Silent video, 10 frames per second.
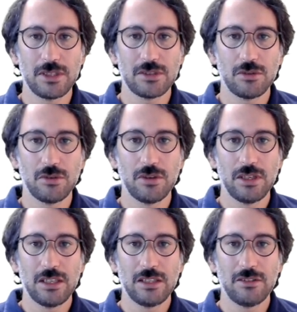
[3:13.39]
So
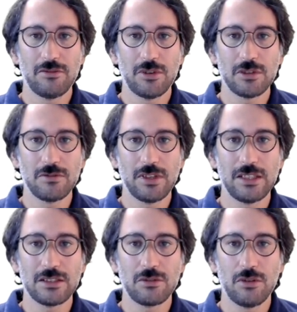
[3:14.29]
the first one
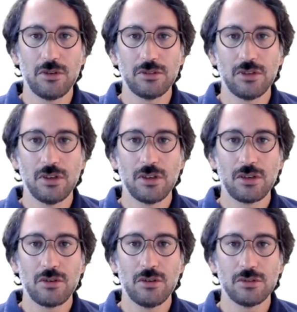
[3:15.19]
is called
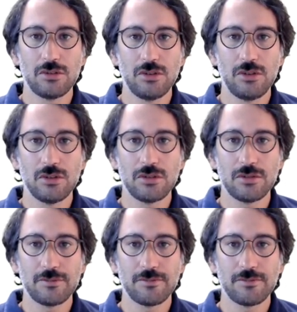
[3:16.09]
continuous